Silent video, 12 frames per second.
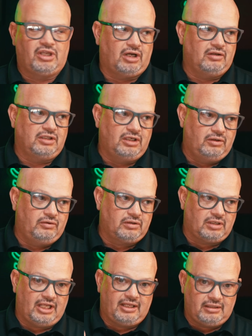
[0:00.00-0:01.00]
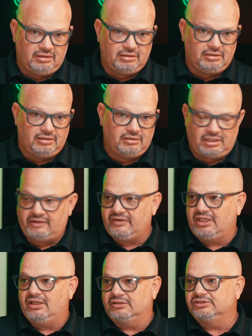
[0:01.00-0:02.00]
call load or like
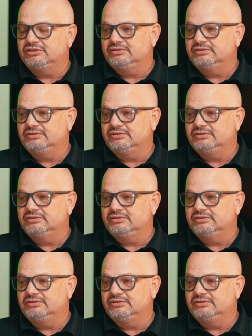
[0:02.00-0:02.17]
everything else.